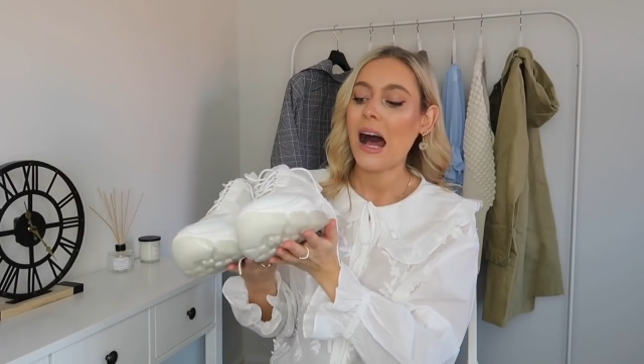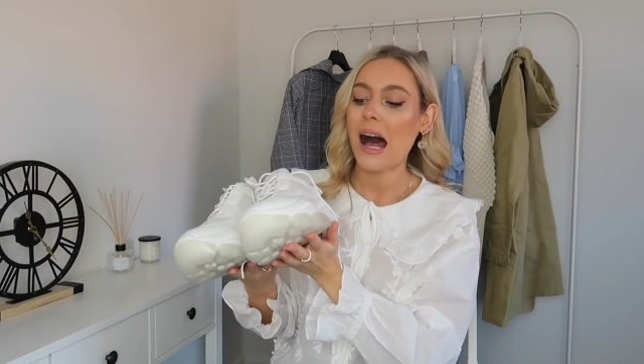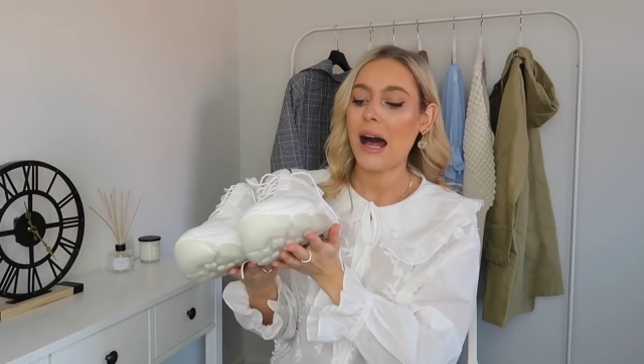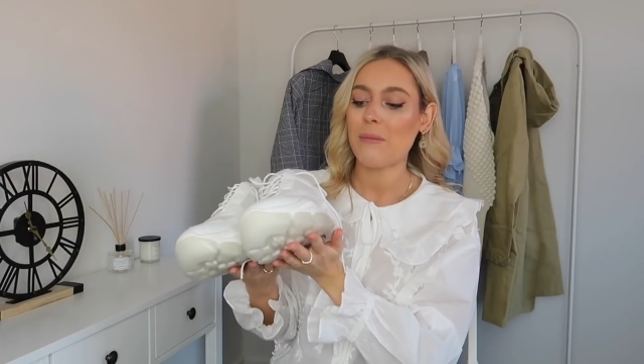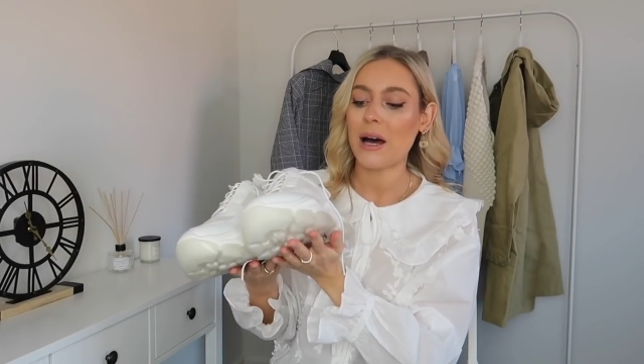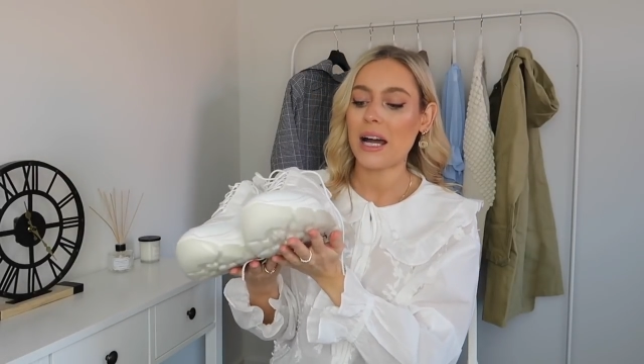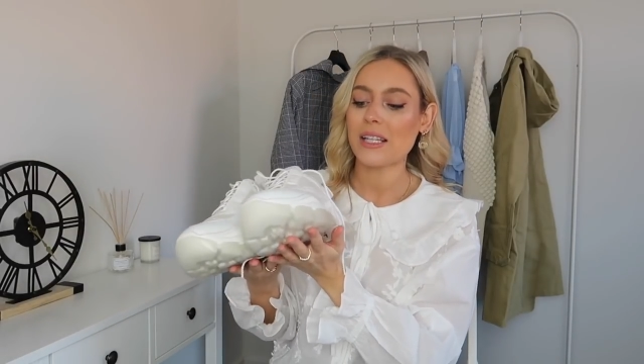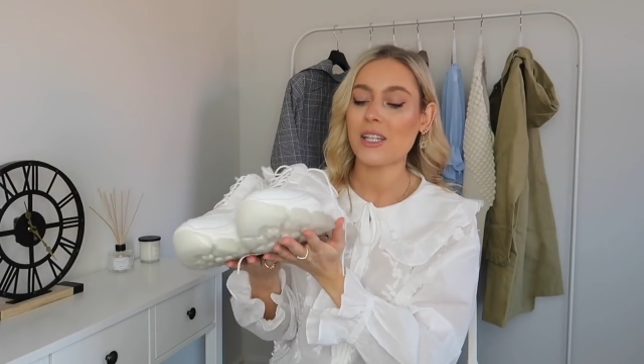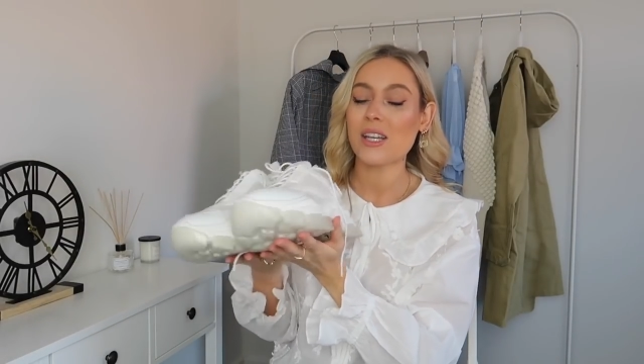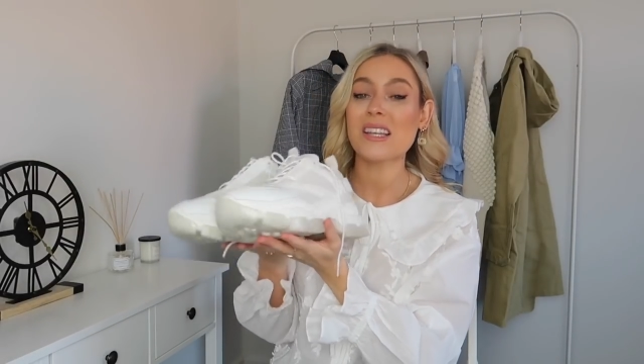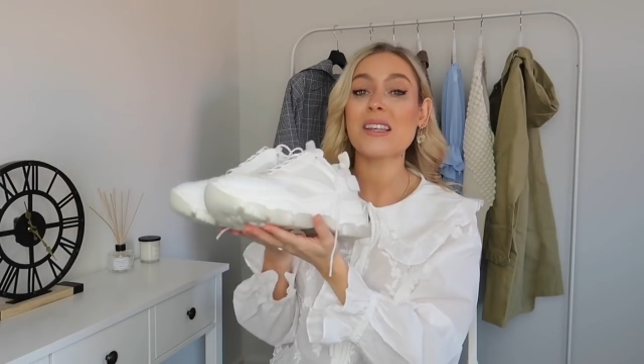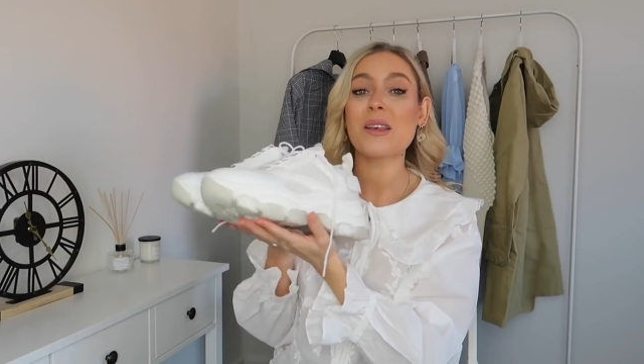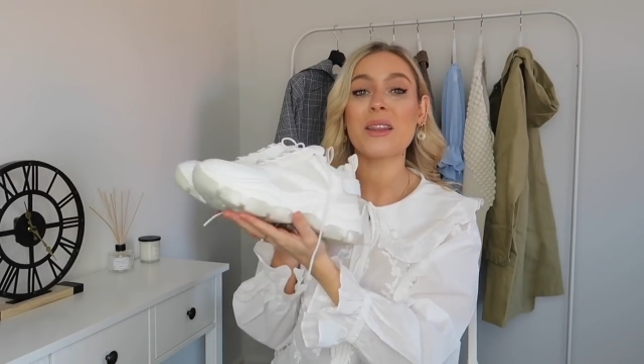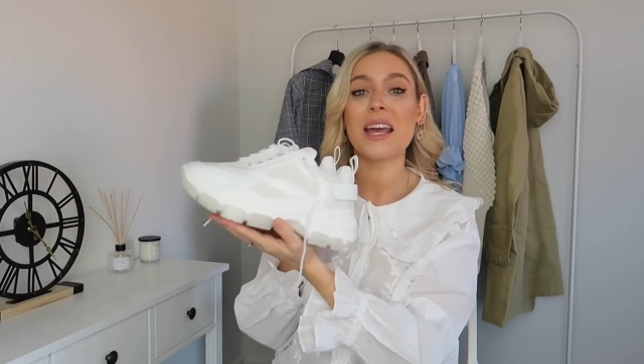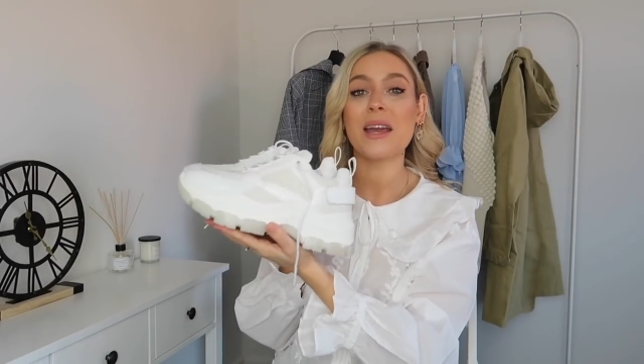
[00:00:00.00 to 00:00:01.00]
I
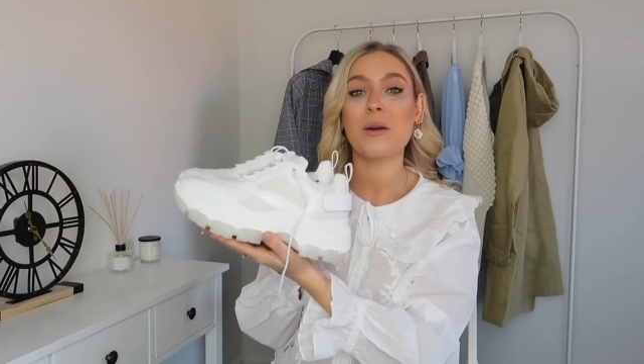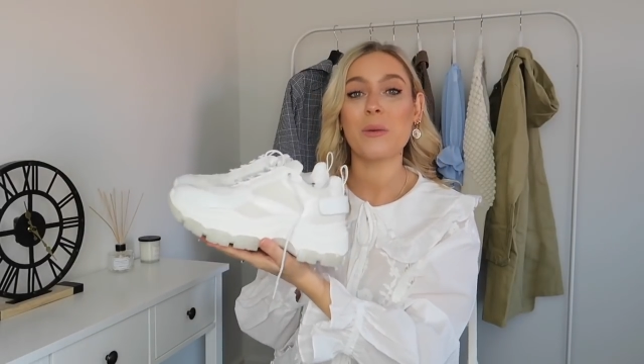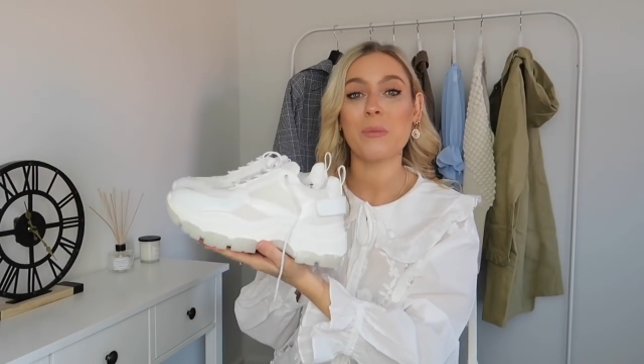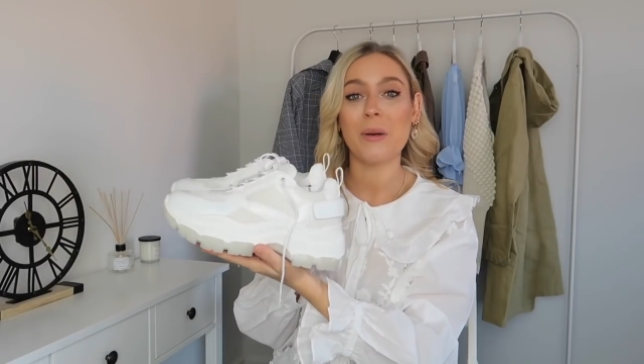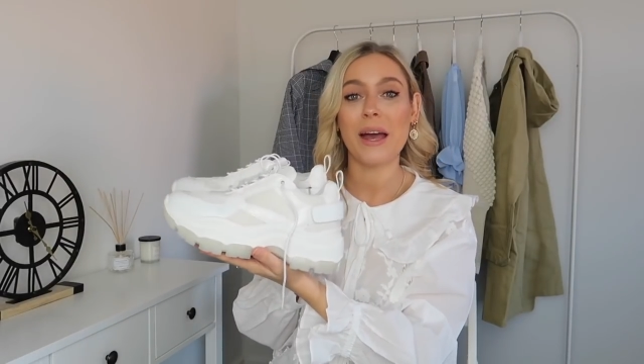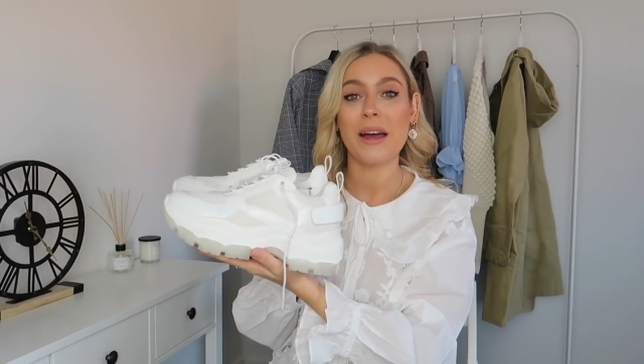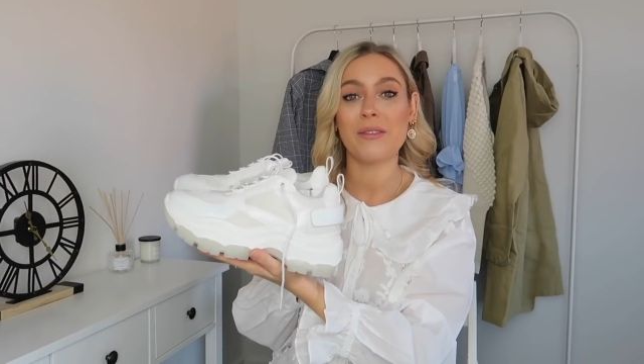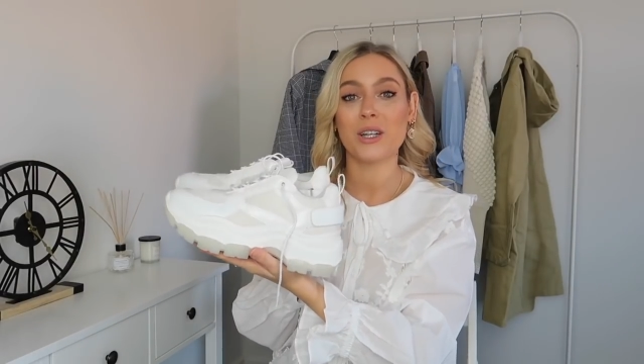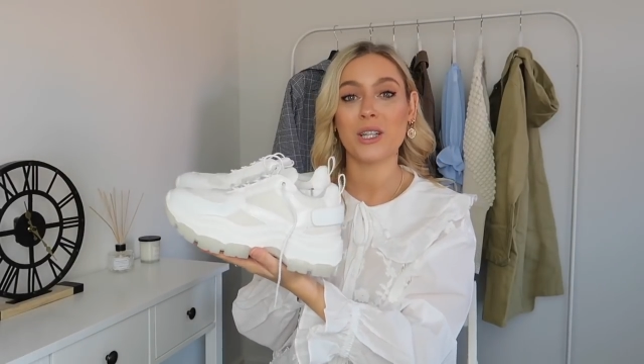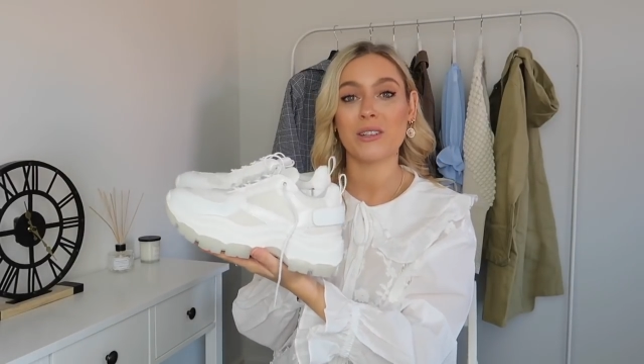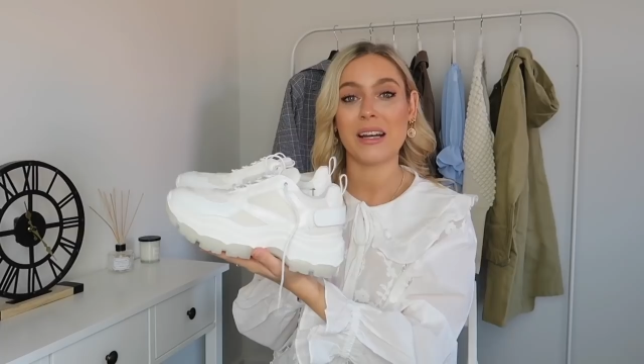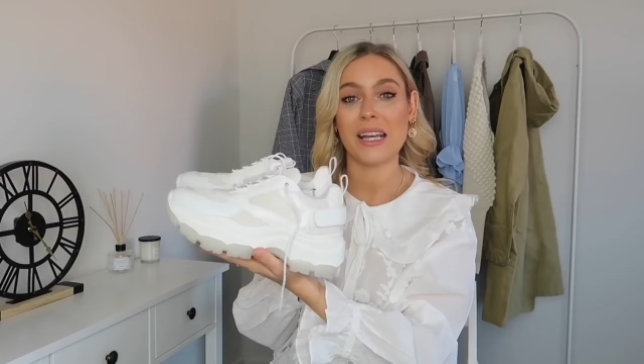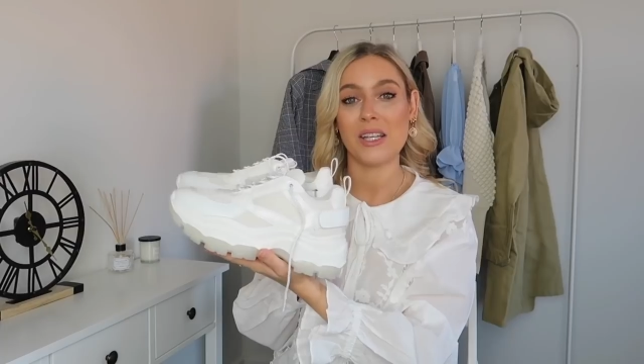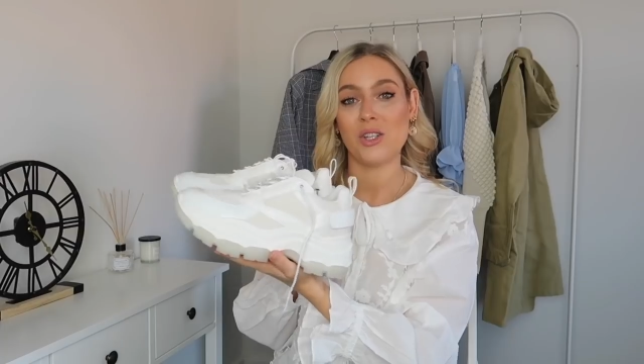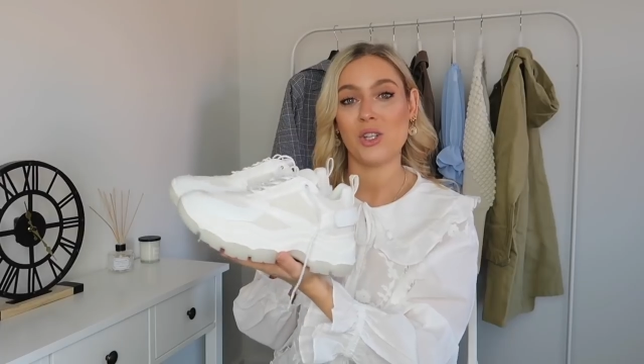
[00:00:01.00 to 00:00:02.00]
just thought they were a bit of a
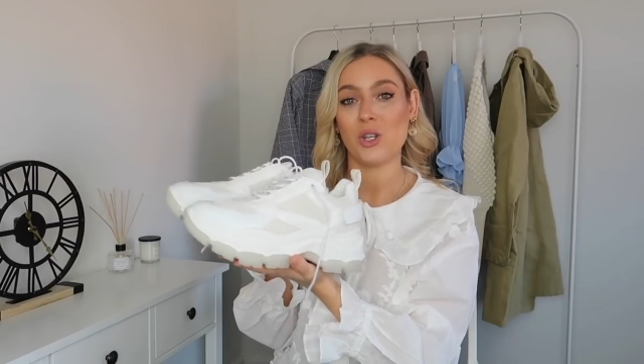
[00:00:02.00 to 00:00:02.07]
great